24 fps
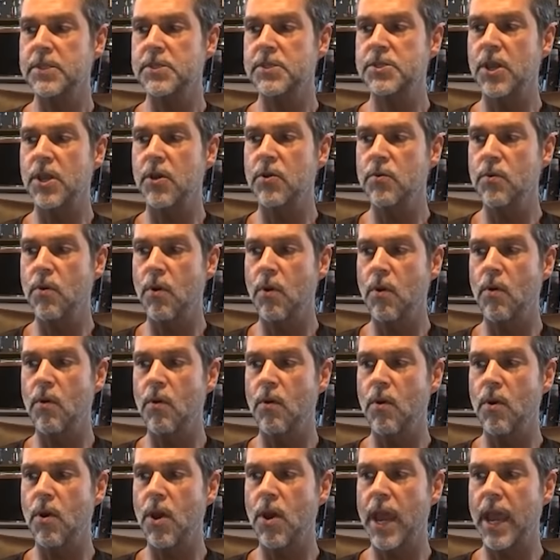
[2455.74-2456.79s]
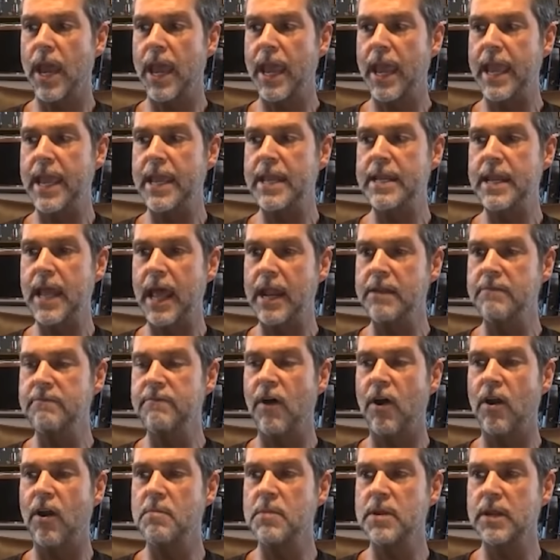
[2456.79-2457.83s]
So in an
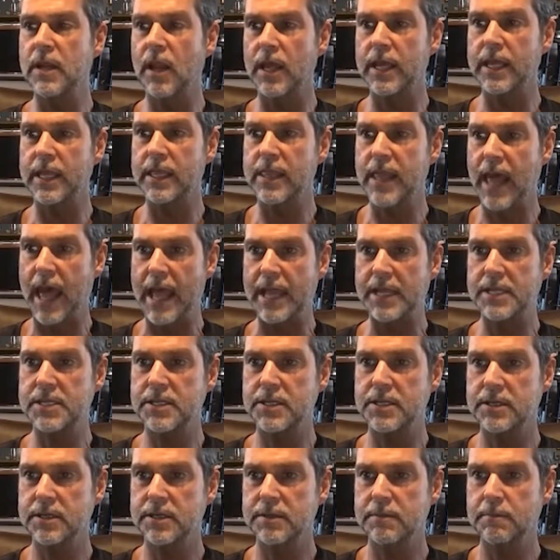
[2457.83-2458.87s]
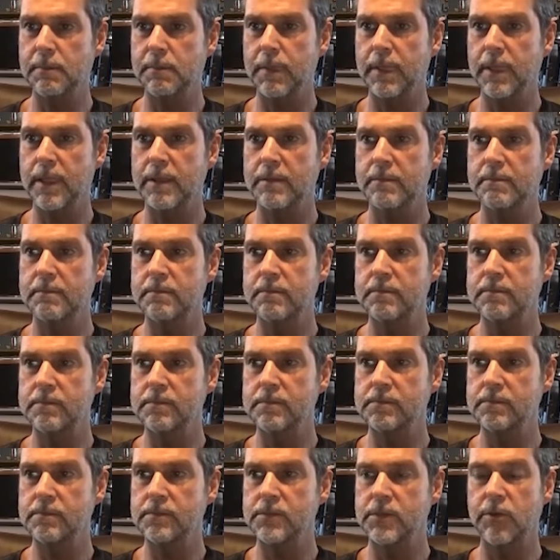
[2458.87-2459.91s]
environment like that,
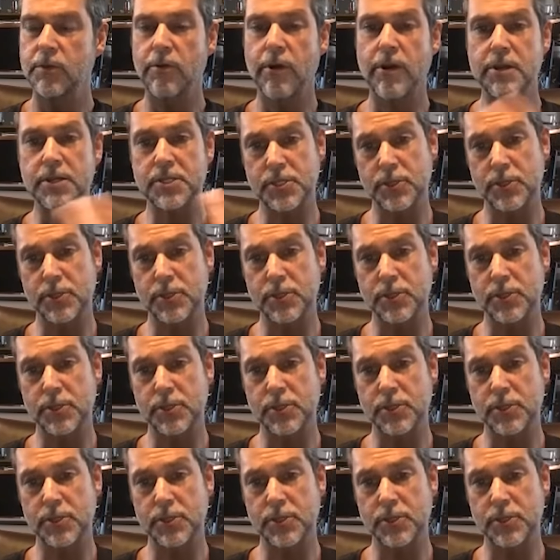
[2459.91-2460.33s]
there are only